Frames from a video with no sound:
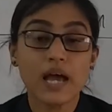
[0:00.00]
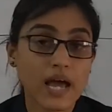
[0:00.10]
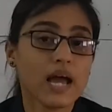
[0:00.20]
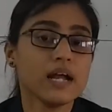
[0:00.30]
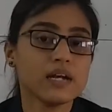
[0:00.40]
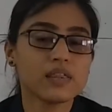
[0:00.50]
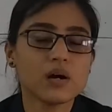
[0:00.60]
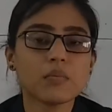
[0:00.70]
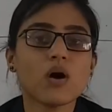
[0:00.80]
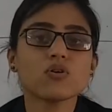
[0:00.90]
and the
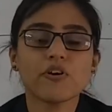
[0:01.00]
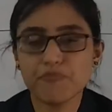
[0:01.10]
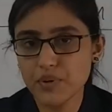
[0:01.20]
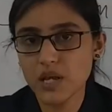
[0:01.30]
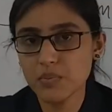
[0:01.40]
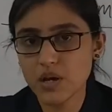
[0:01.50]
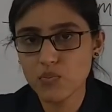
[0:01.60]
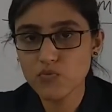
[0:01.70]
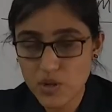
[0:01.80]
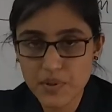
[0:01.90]
amount of
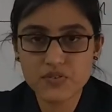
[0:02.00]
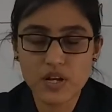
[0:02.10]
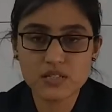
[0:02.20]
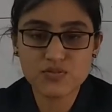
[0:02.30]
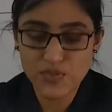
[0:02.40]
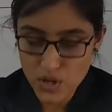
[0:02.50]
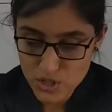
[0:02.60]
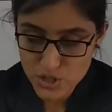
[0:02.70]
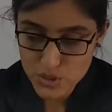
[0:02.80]
premium will be transferred